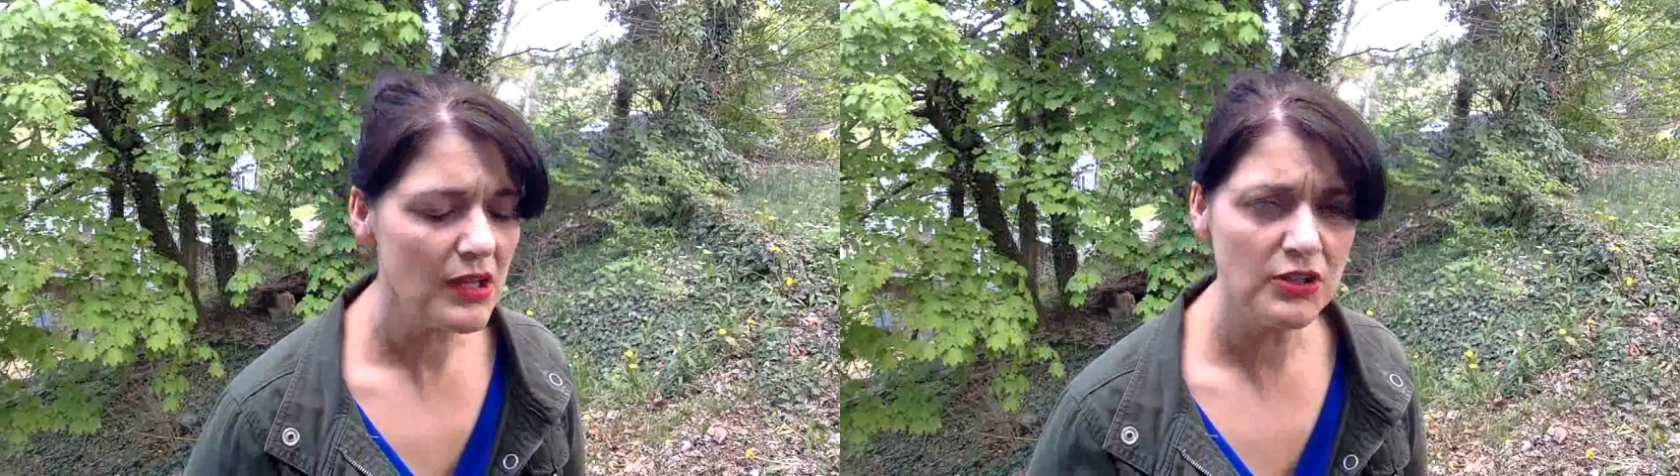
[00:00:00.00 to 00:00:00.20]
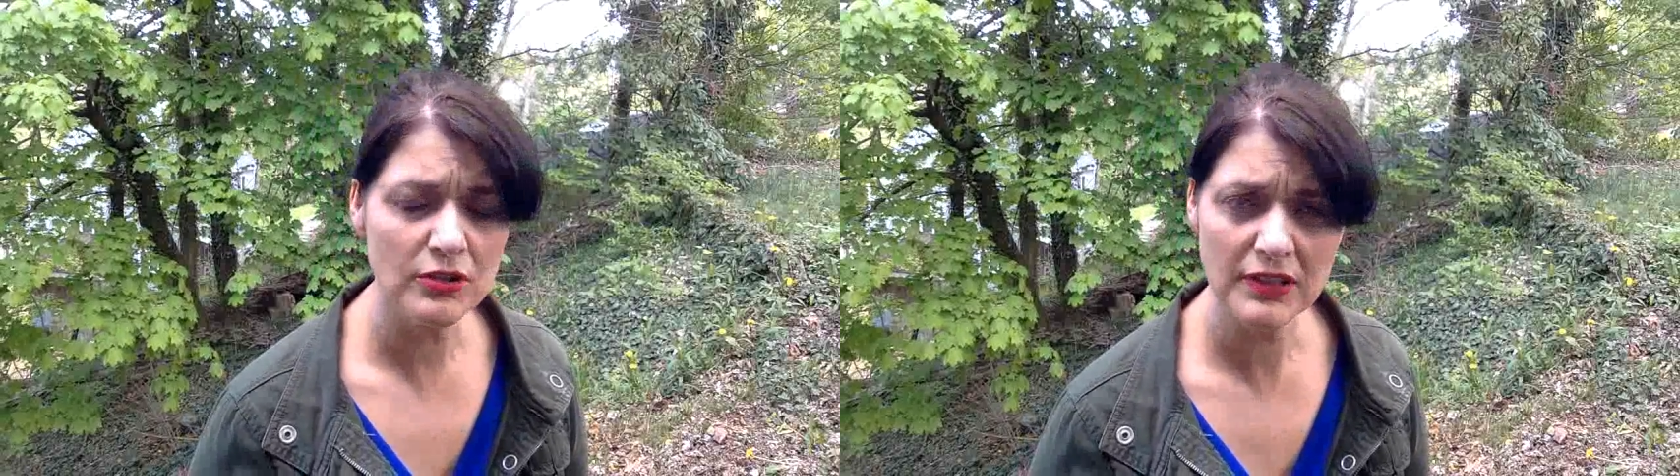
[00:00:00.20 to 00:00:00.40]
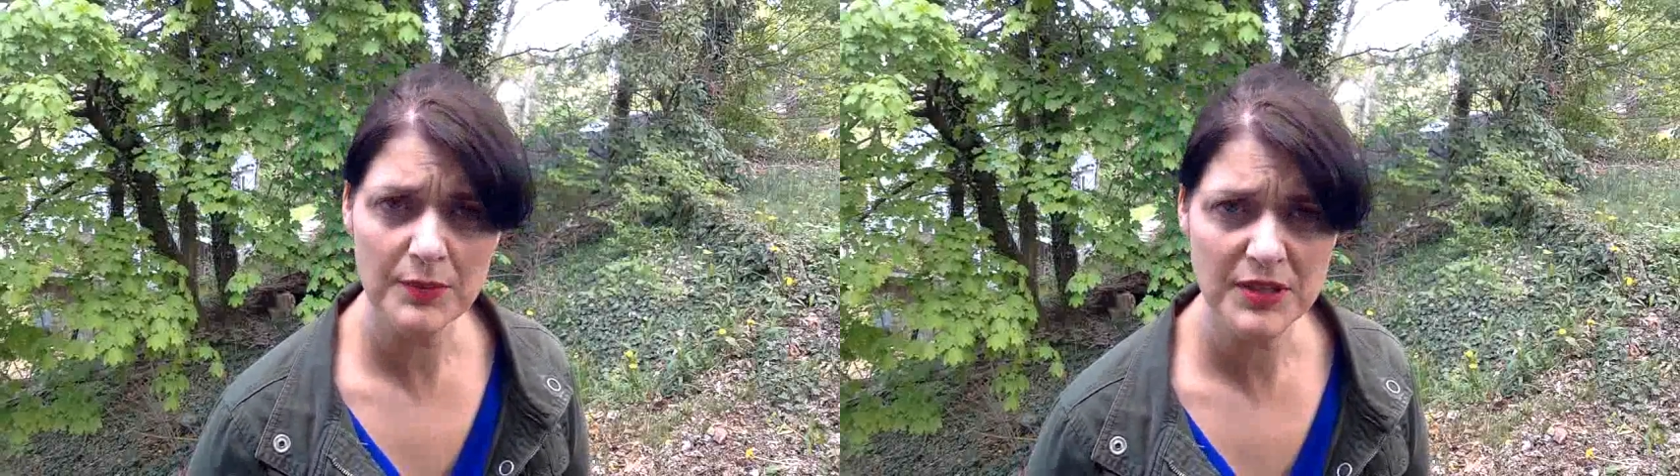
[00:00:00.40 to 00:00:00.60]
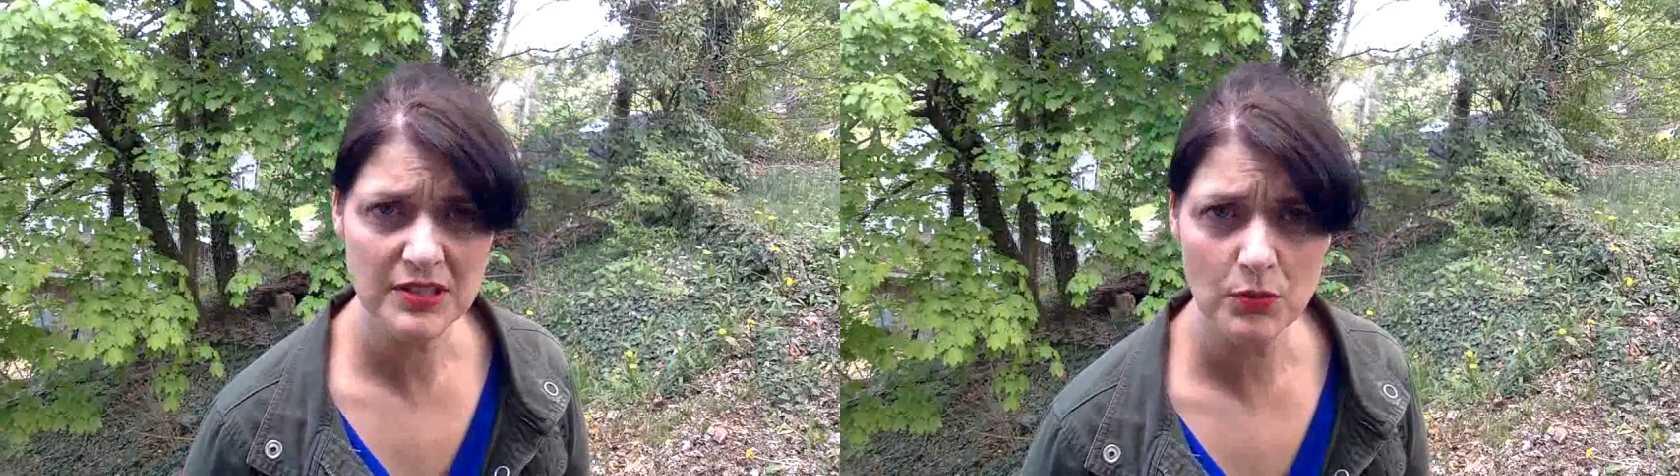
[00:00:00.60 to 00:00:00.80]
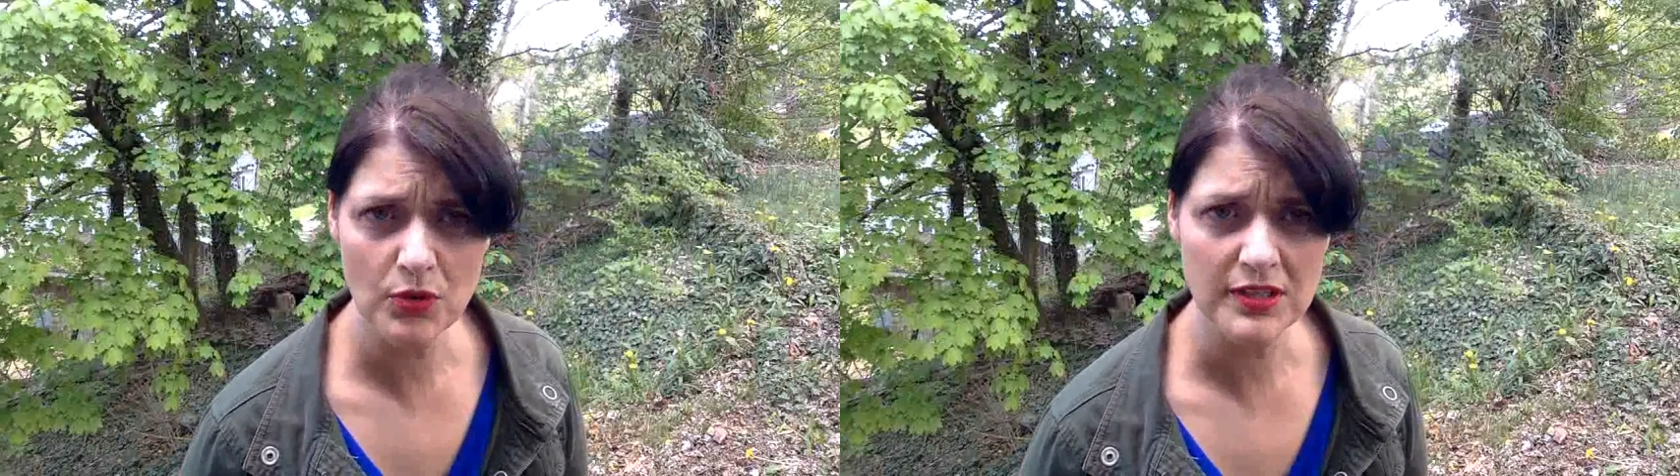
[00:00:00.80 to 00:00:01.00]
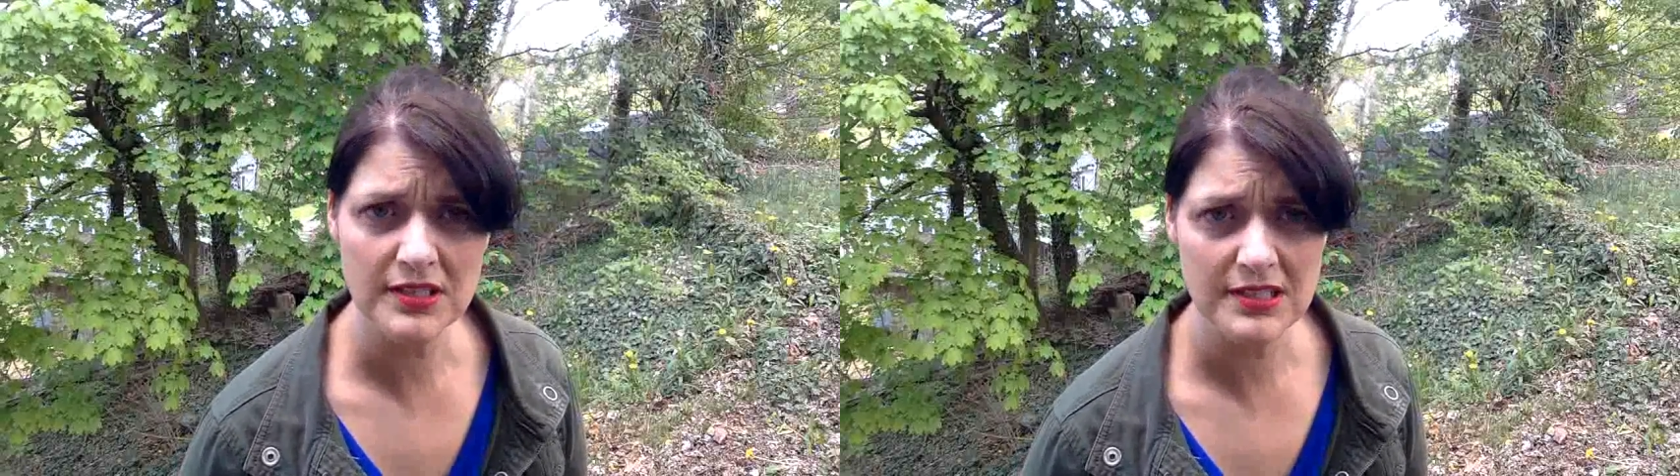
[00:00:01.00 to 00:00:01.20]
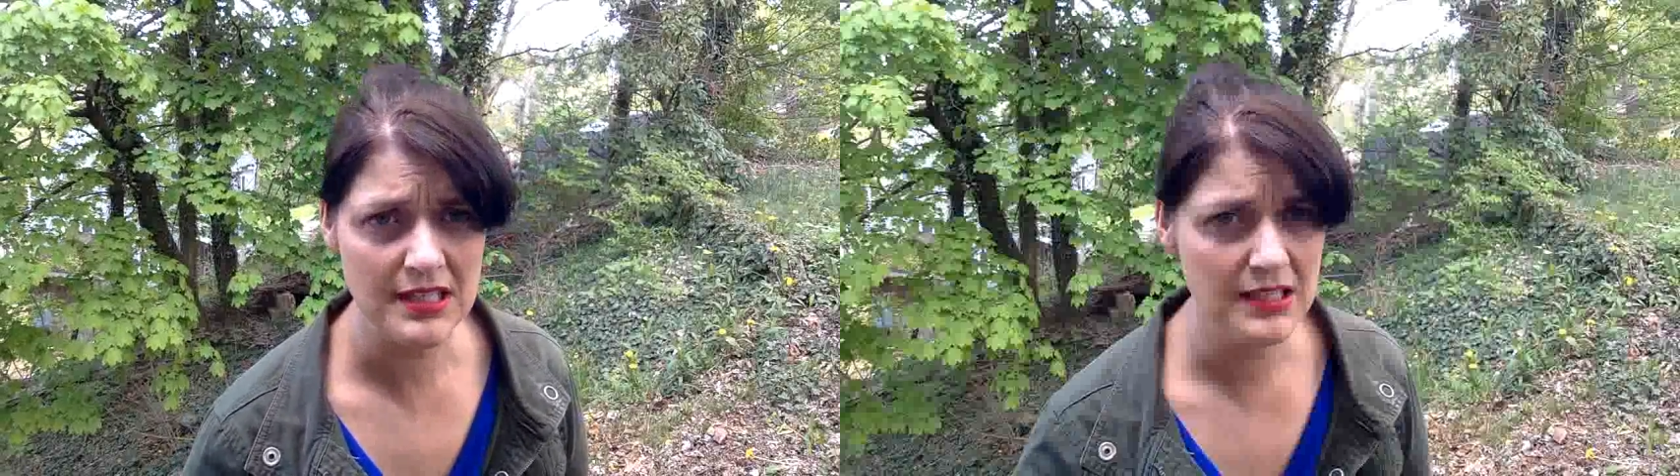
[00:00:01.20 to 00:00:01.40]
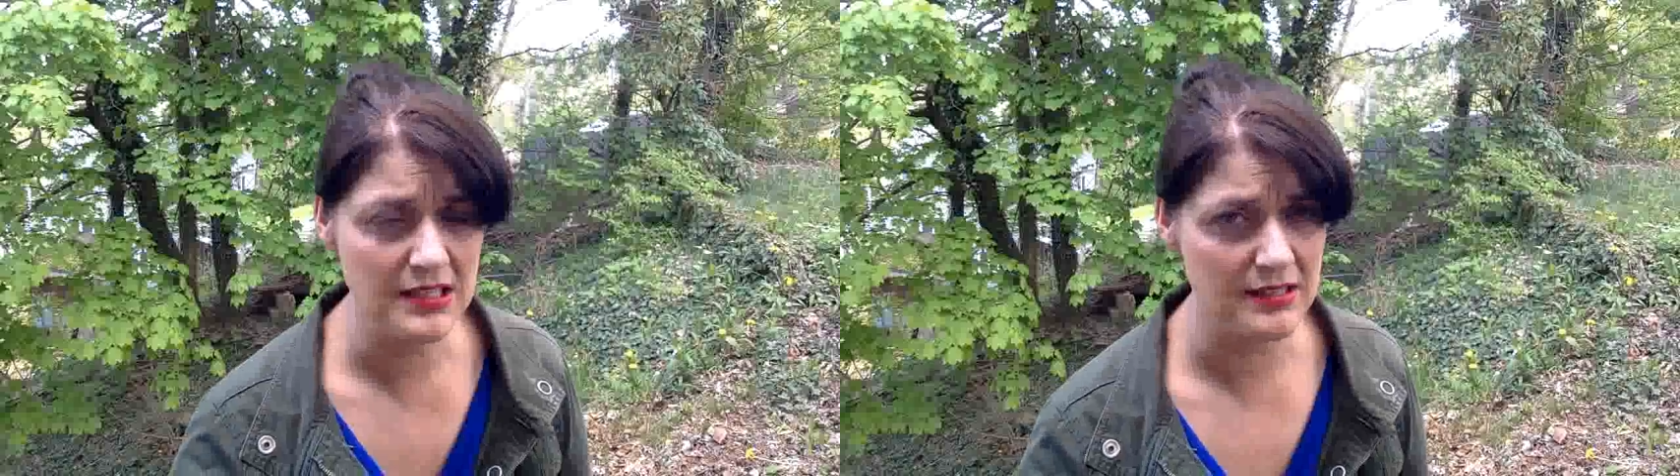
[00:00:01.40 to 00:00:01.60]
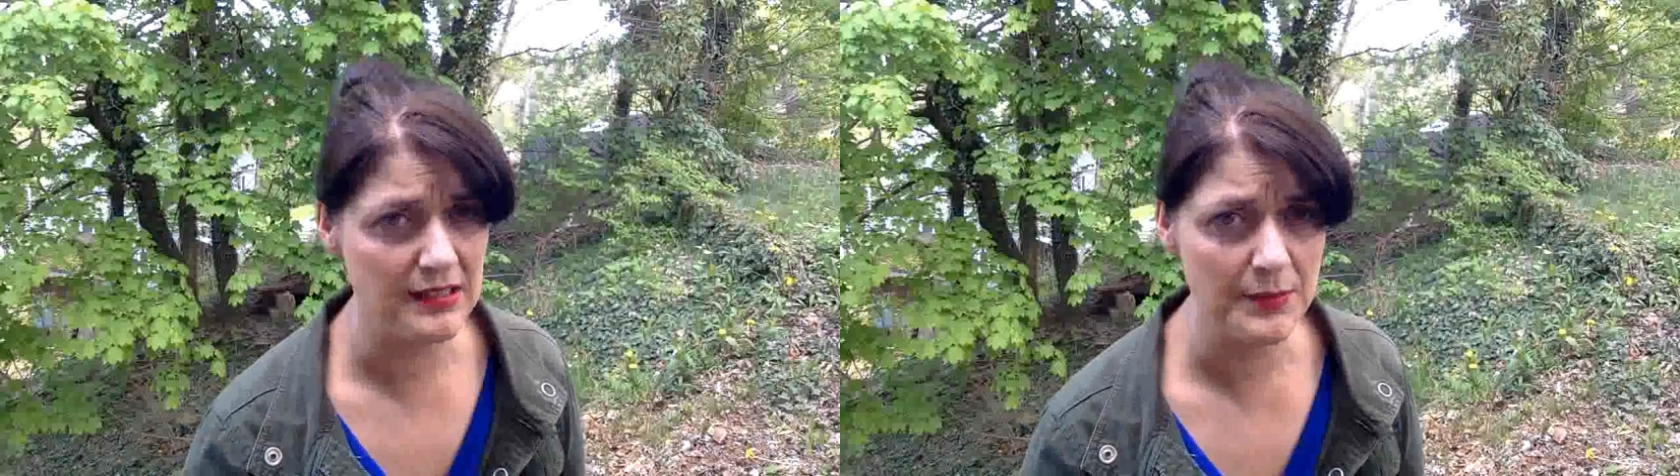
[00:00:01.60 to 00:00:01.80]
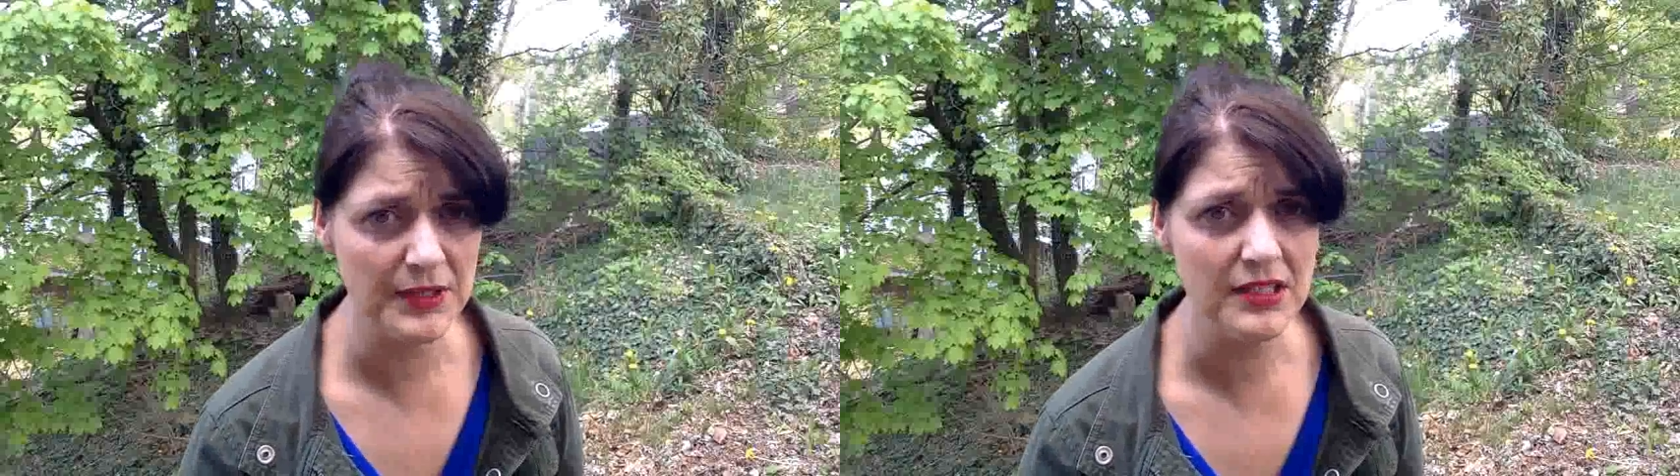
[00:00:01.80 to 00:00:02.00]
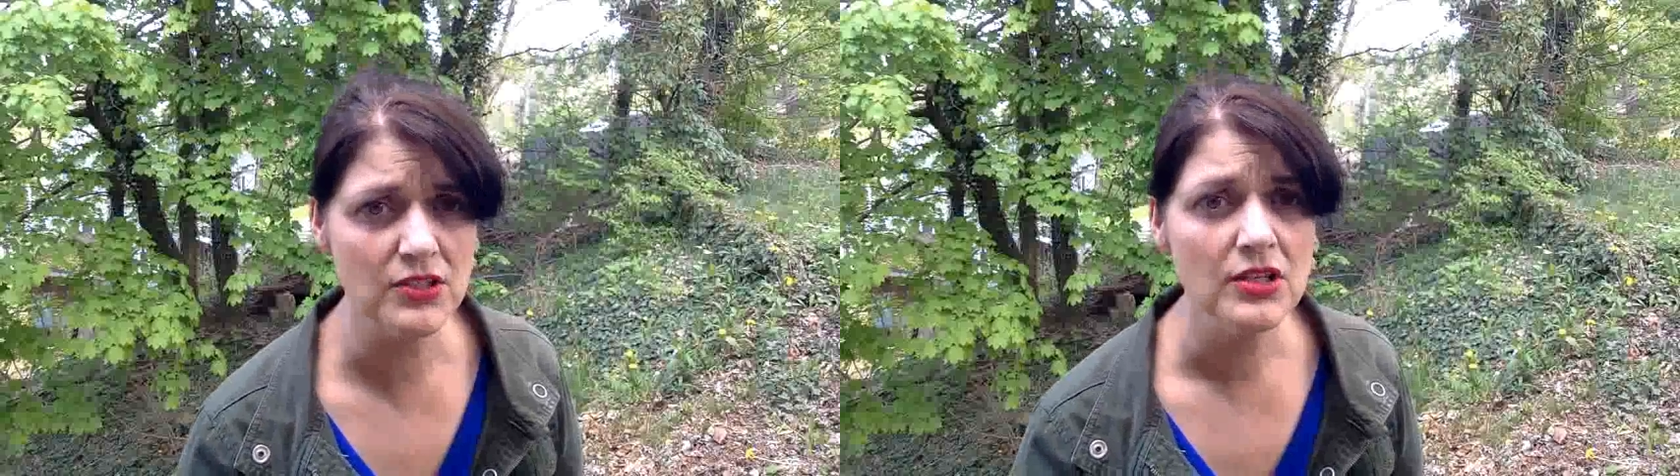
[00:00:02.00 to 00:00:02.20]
Your limited warranty deed is limited